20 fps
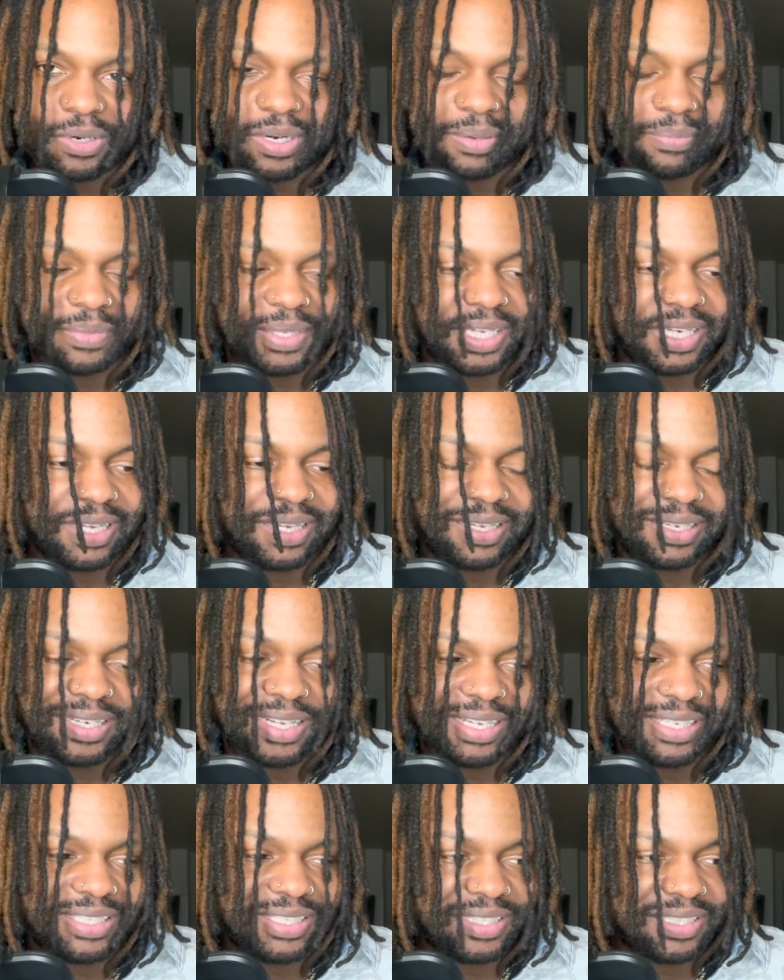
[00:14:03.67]
I mean, they
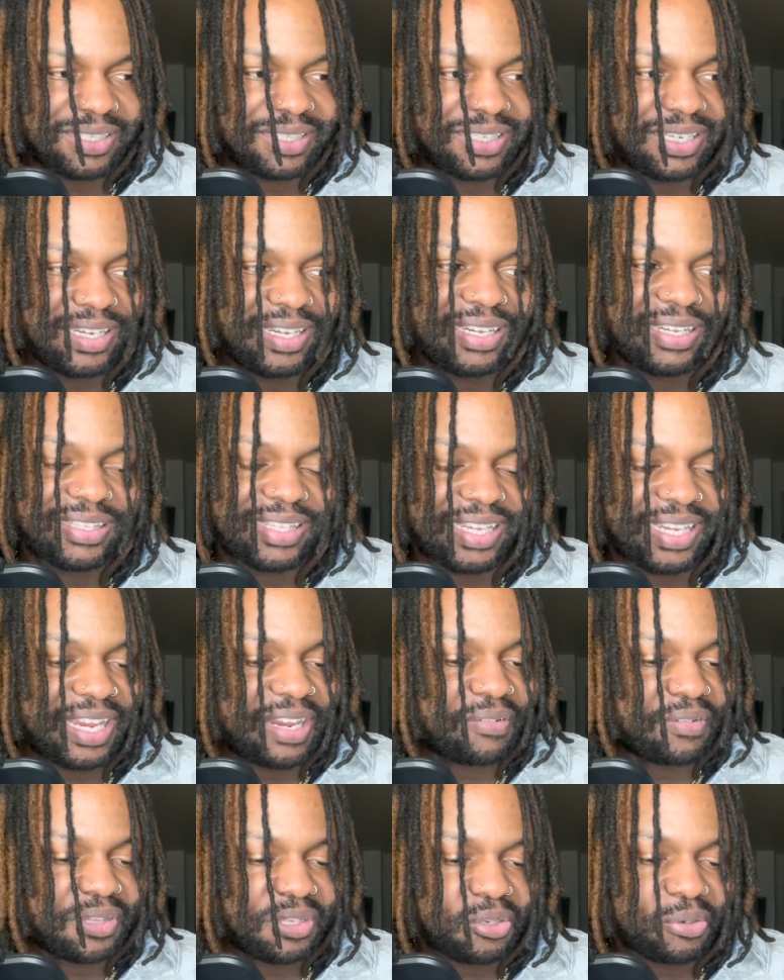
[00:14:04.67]
gave a
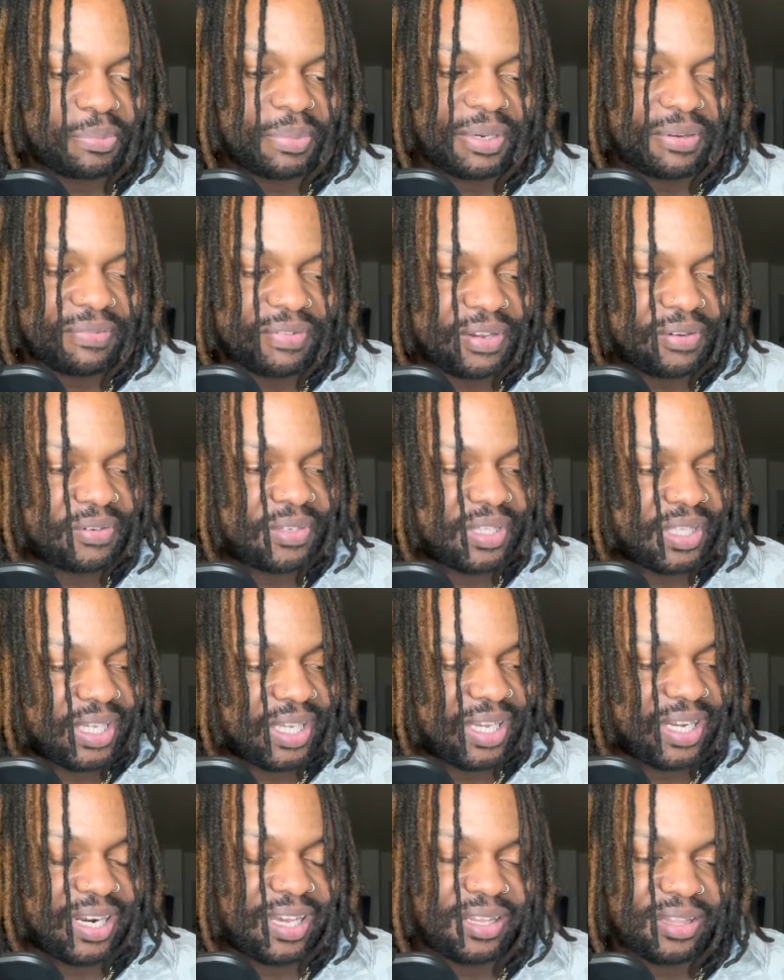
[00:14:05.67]
little bit of
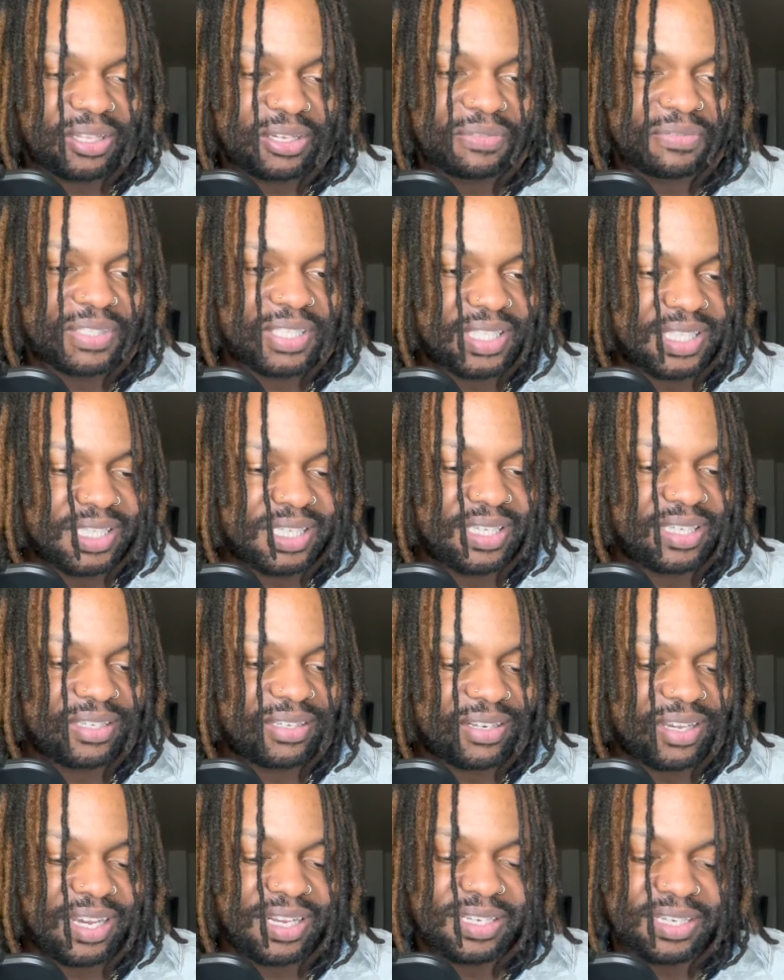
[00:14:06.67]
everything, and I love to see it.
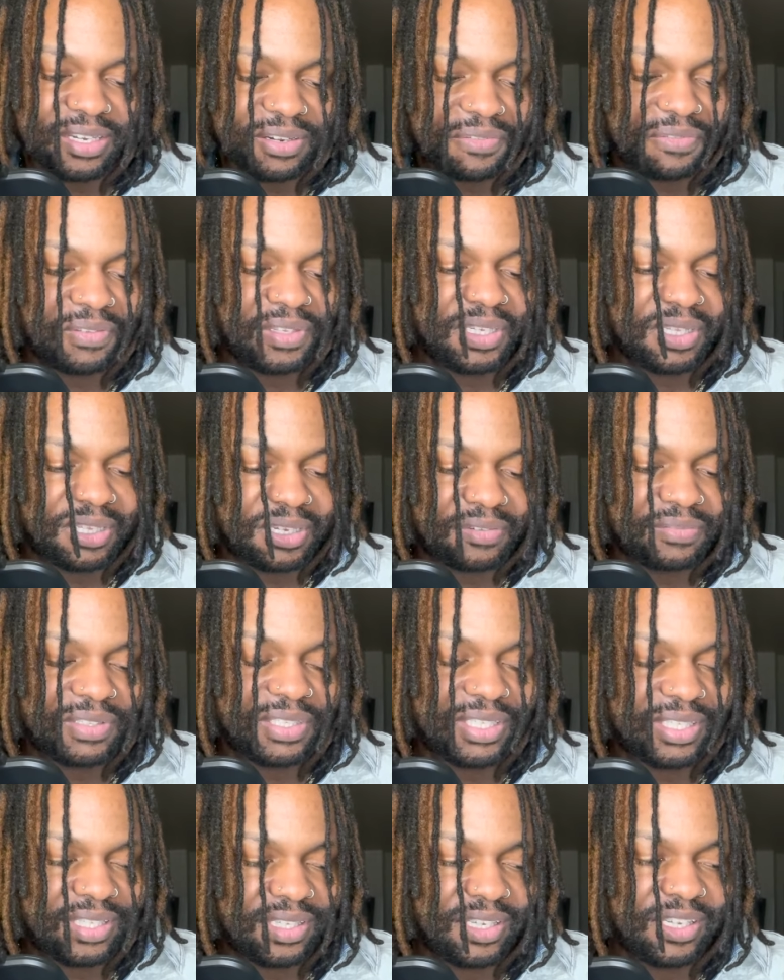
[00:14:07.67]
I definitely love to
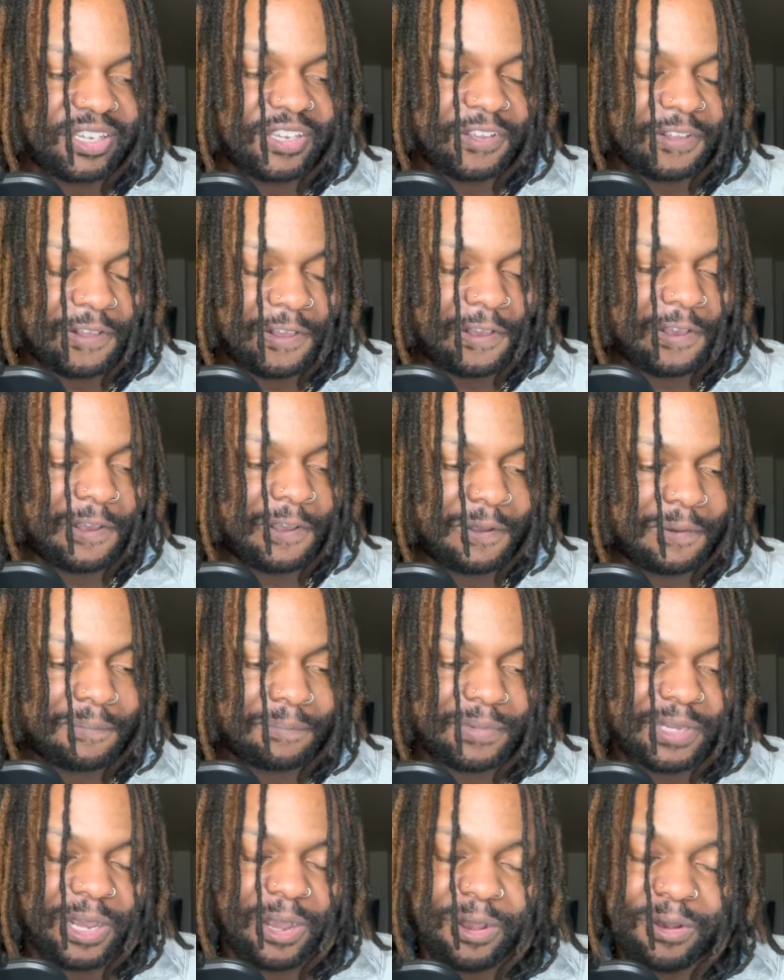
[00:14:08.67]
see it.
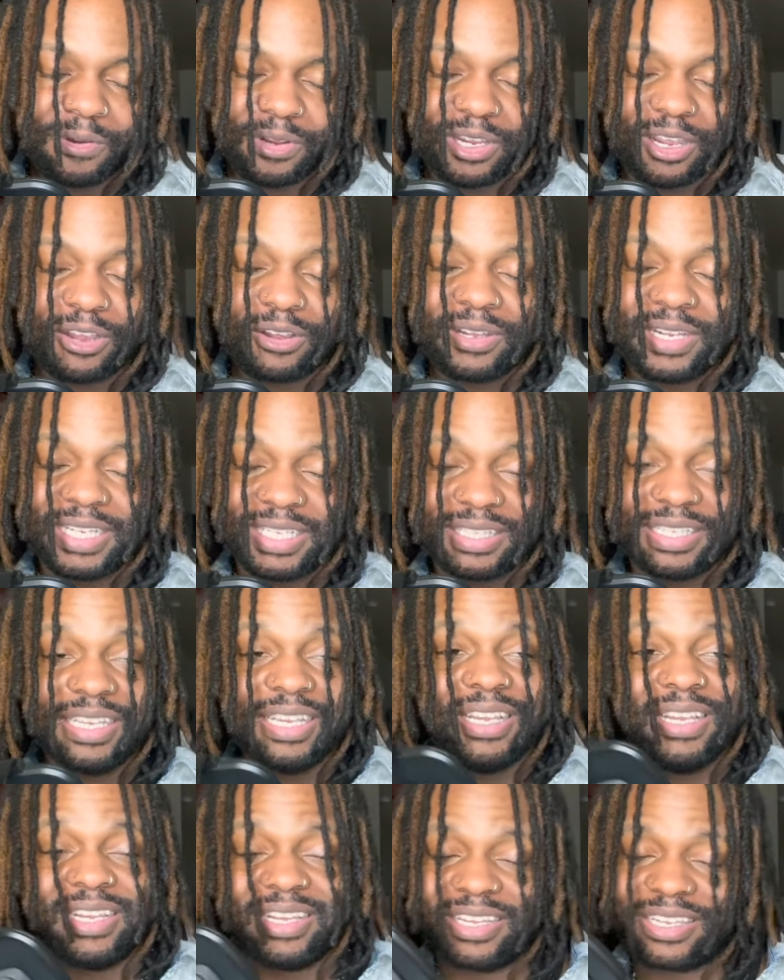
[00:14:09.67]
Y'all
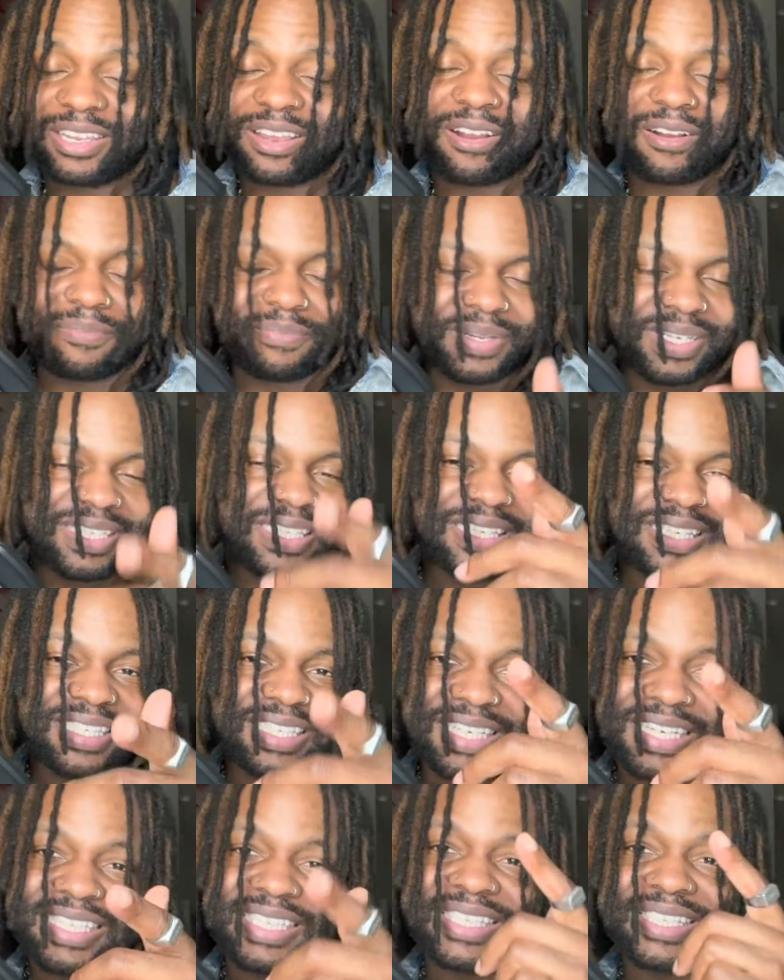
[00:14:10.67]
been
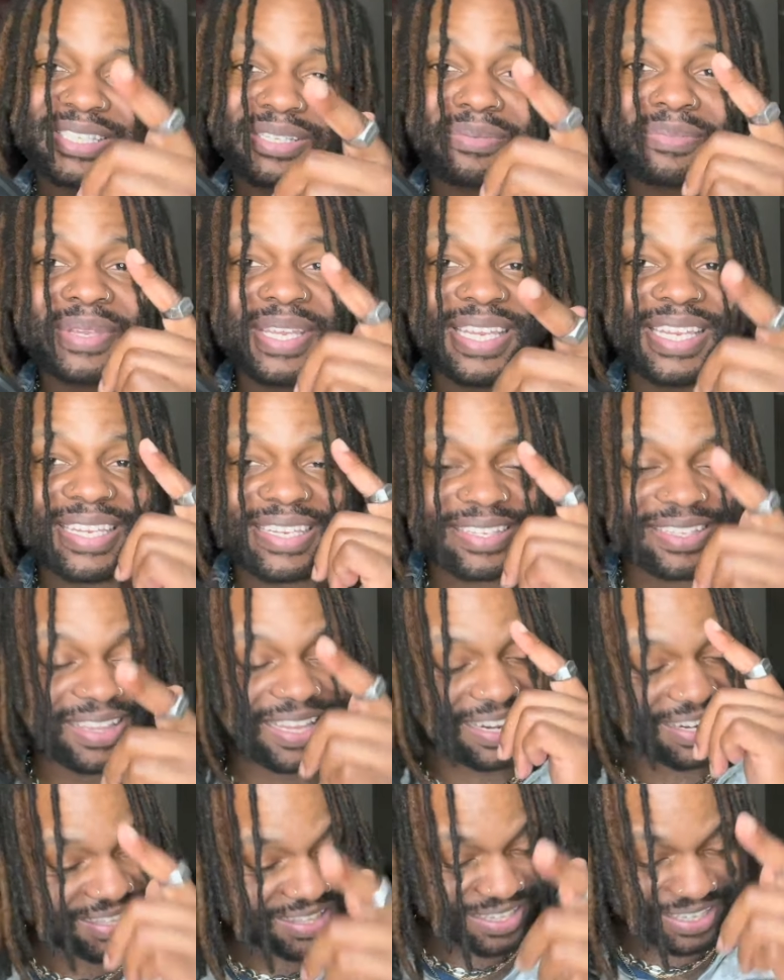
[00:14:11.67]
suggesting some heat
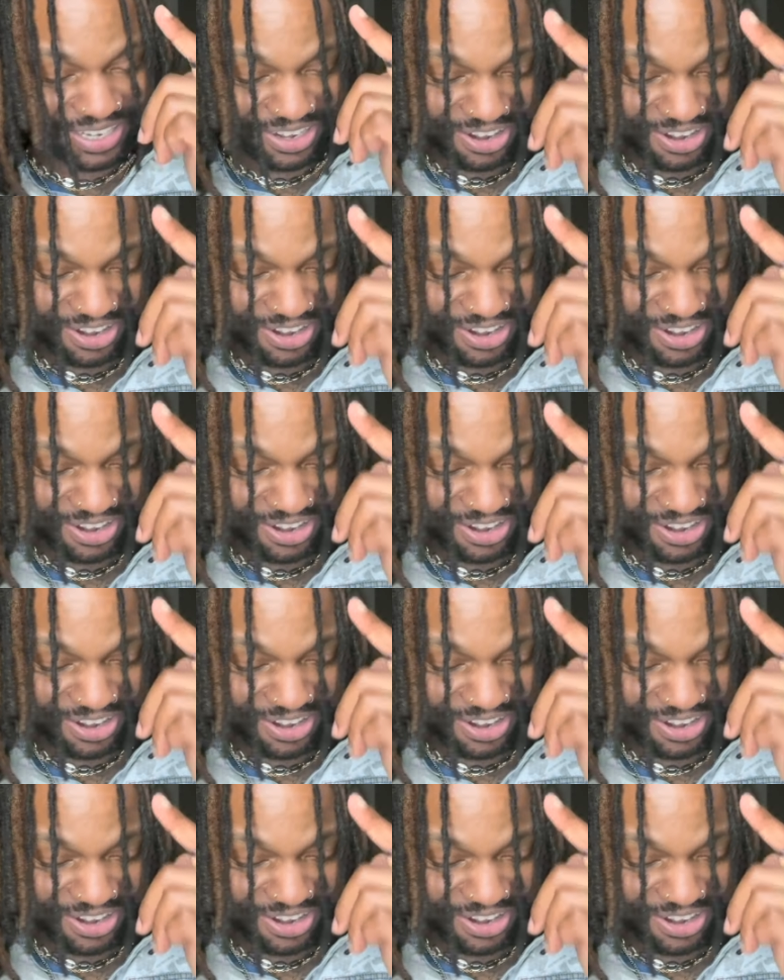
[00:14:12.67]
lately.